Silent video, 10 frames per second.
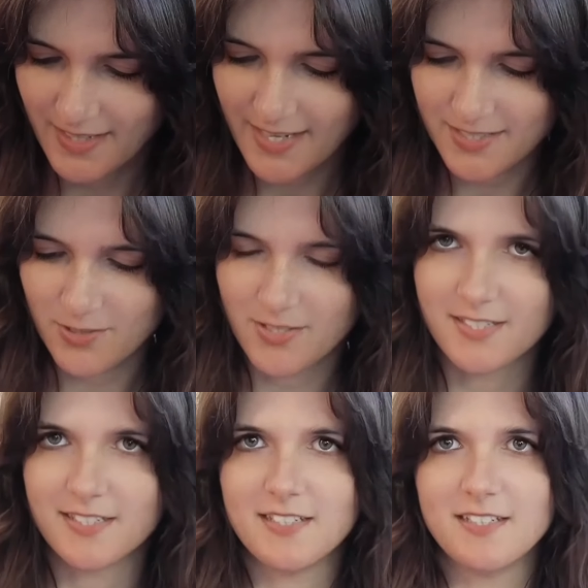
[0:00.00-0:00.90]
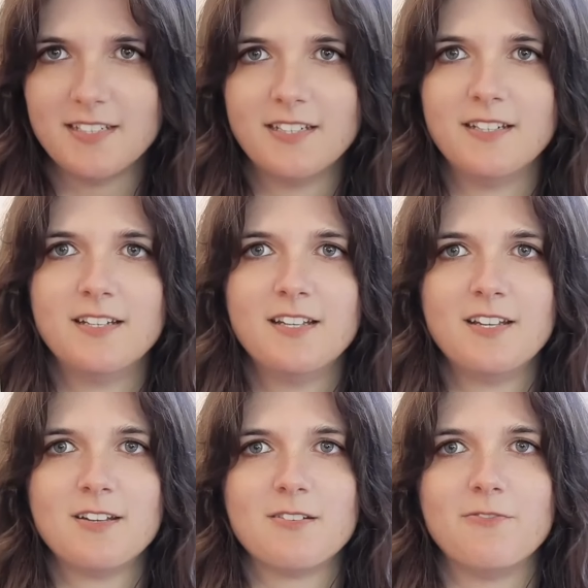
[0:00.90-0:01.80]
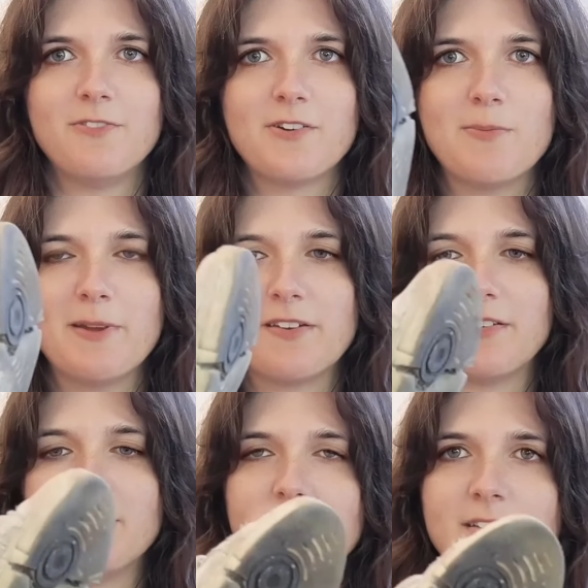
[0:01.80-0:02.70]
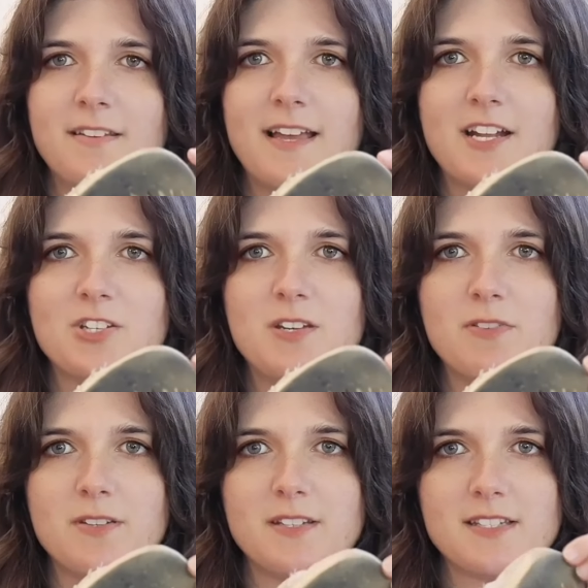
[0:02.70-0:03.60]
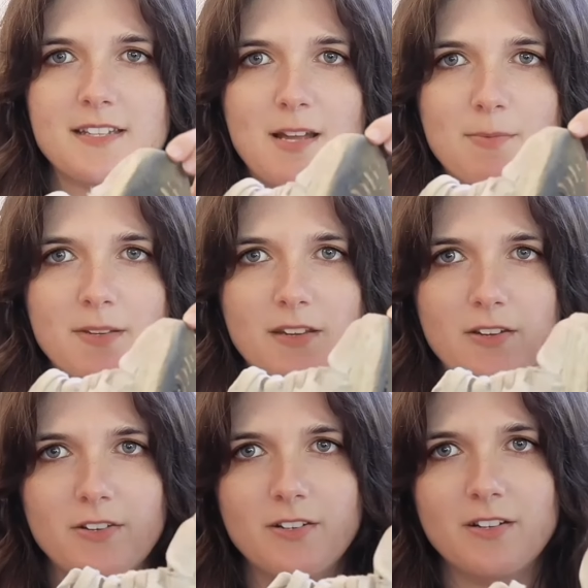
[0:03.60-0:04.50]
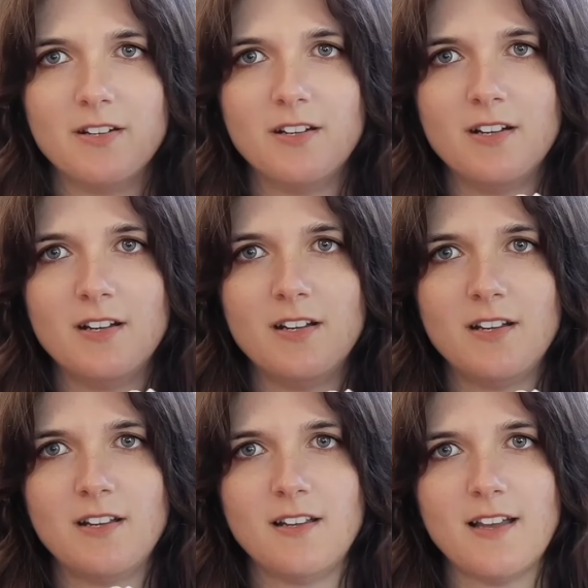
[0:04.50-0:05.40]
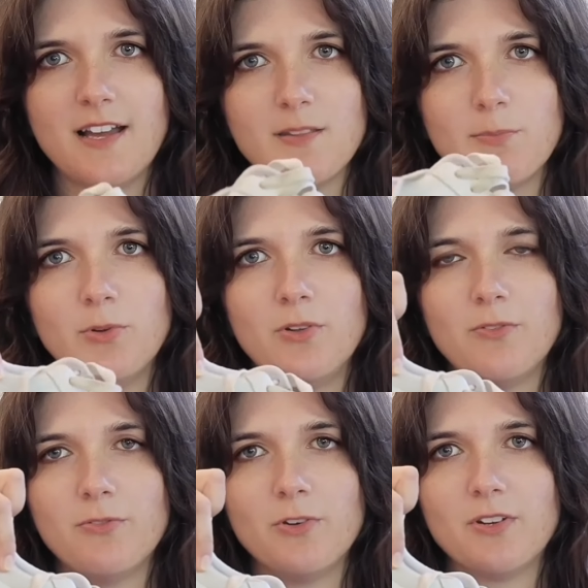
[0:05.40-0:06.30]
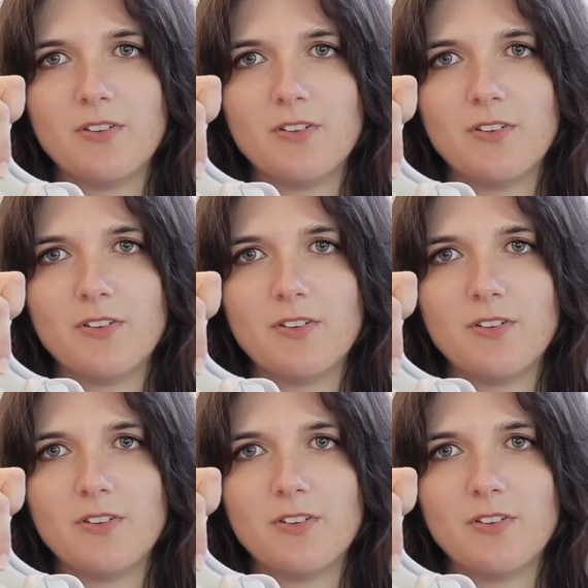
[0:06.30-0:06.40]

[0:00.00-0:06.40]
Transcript: As you can see, very beaten. They actually even snapped here at the ball of the foot.